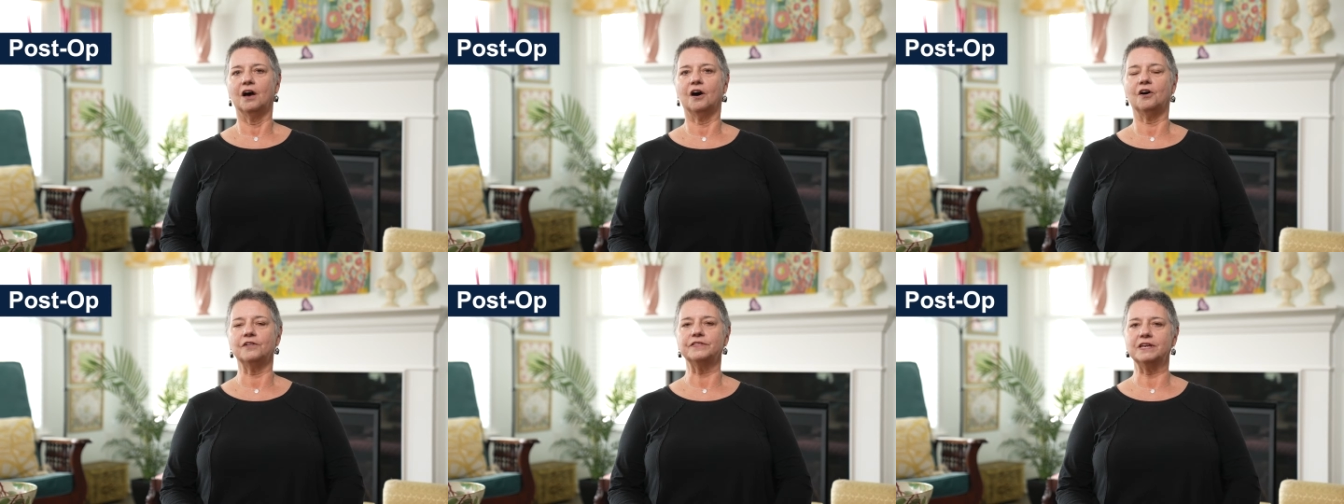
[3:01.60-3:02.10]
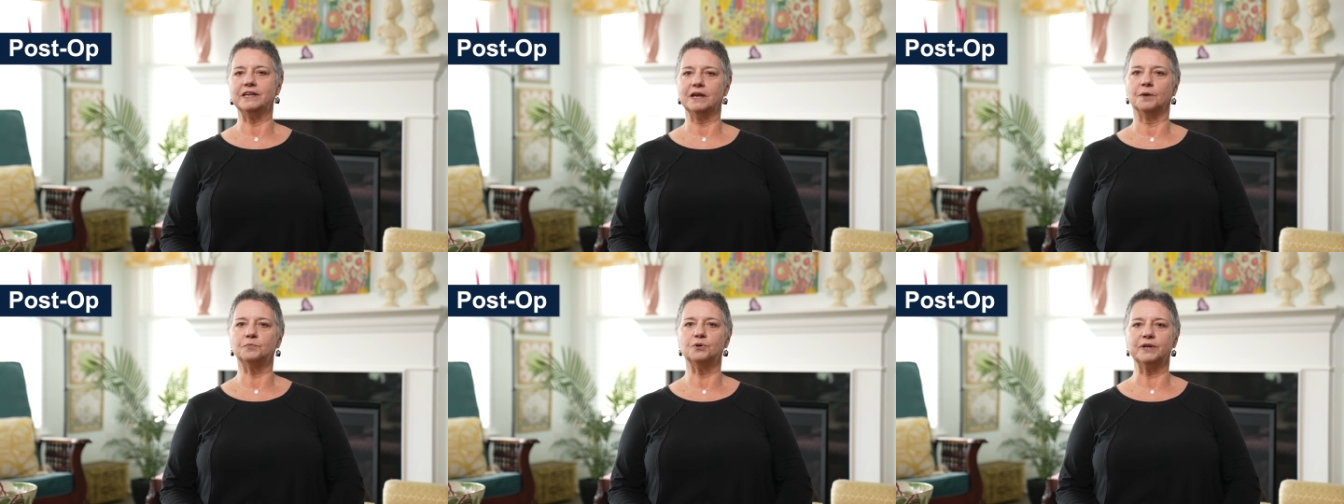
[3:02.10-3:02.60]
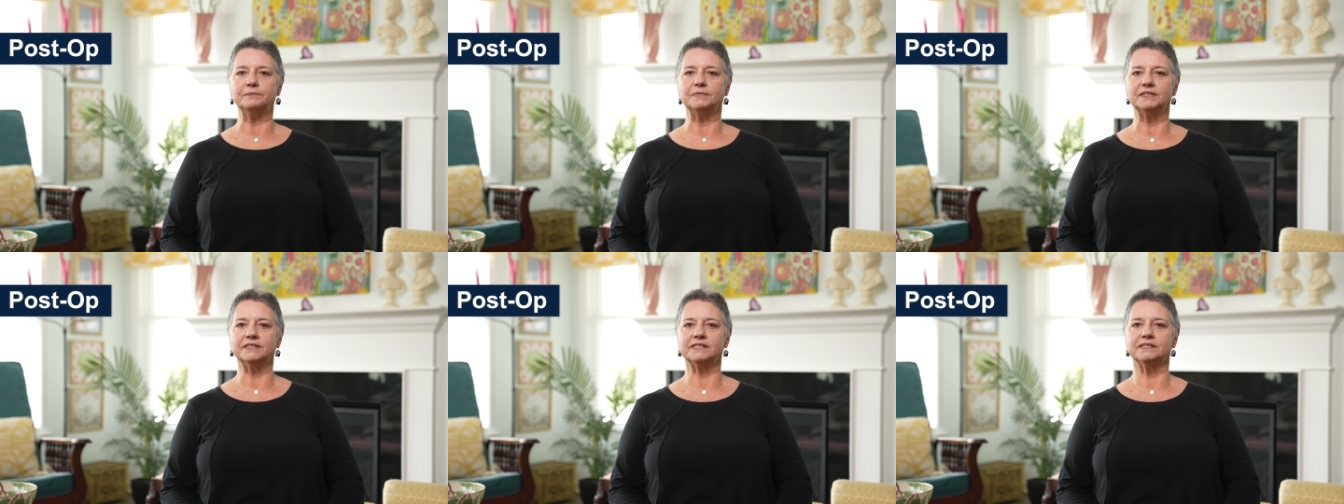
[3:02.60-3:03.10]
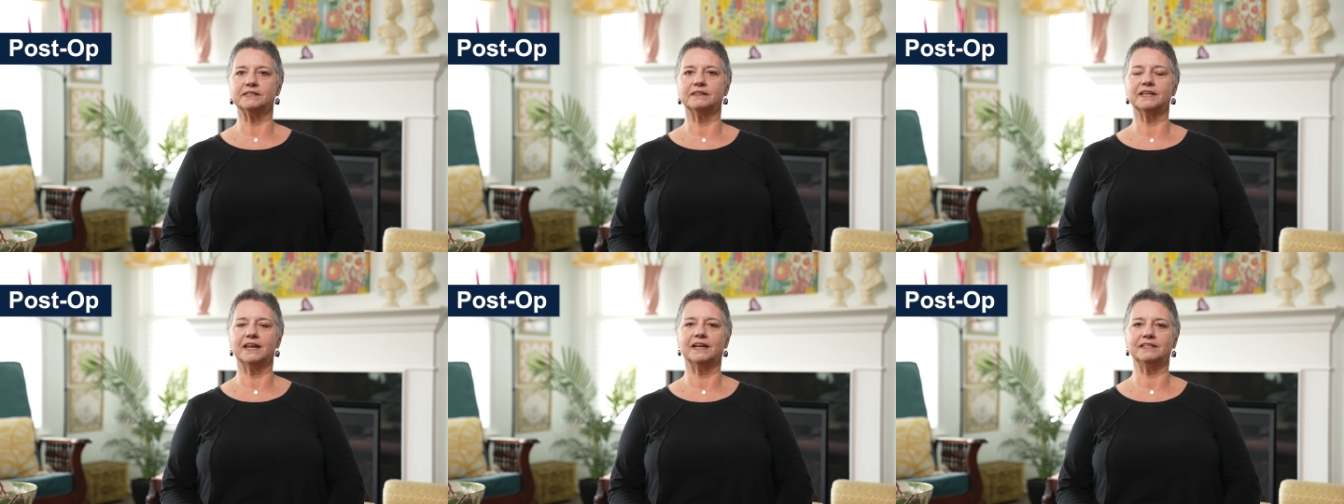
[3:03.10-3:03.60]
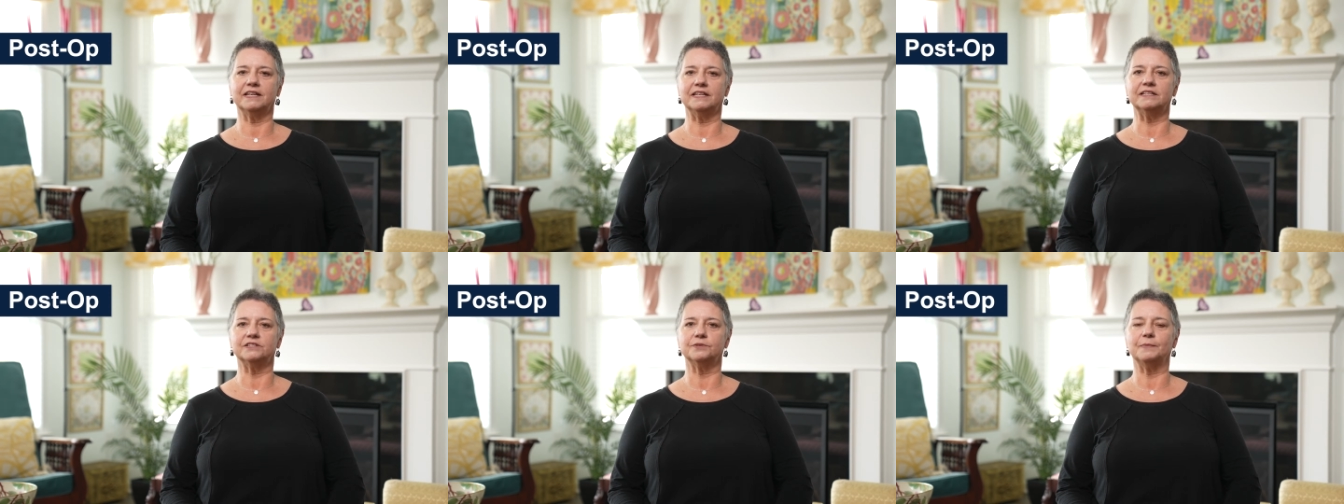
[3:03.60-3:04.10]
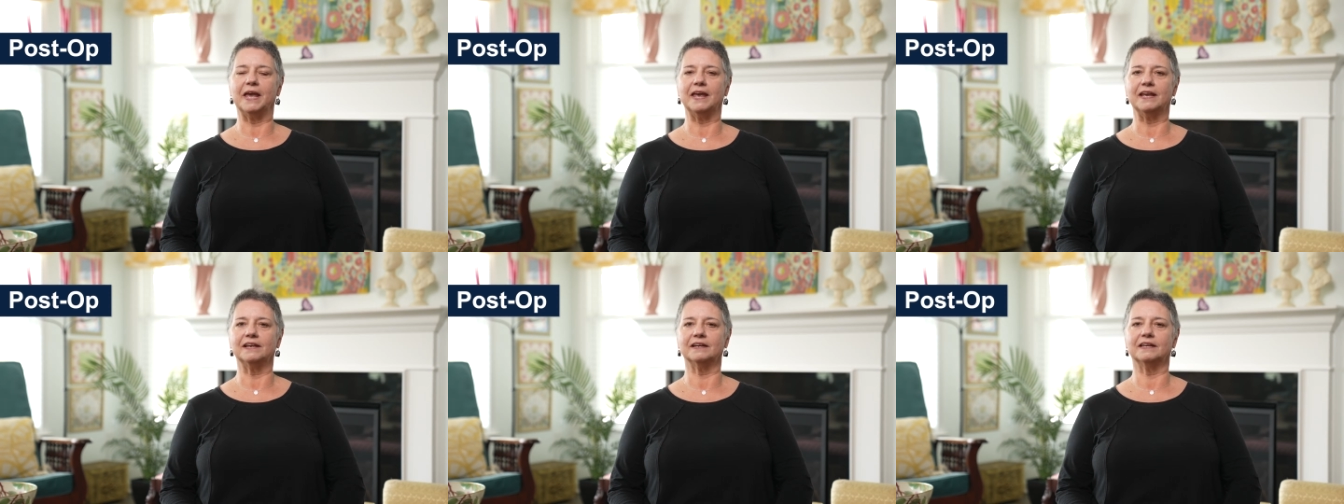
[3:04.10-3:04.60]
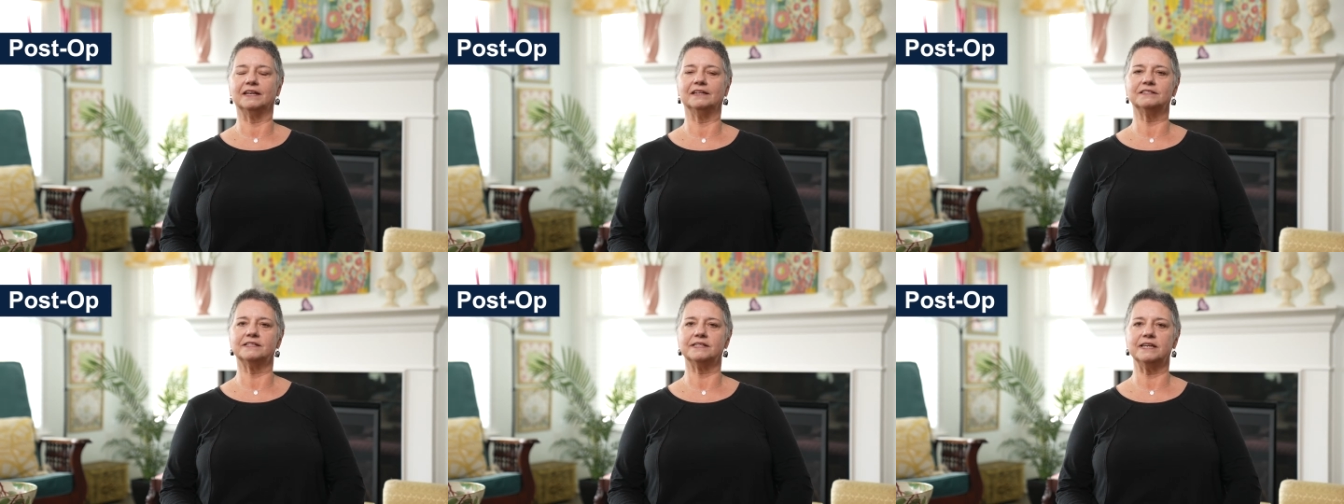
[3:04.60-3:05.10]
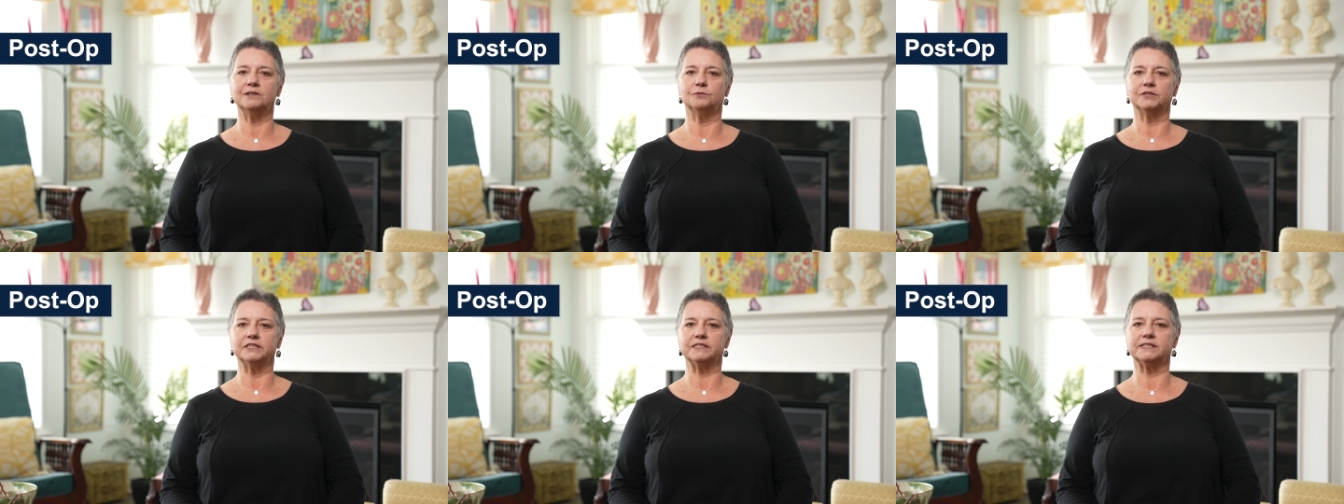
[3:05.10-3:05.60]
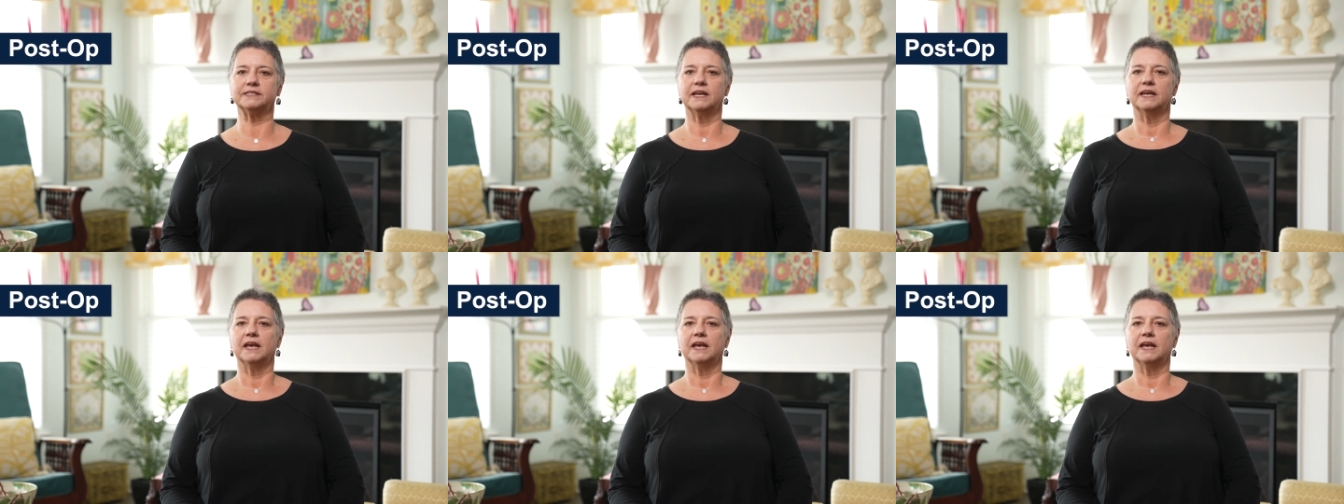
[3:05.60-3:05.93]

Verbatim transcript: all the appointments that I needed to make in sequence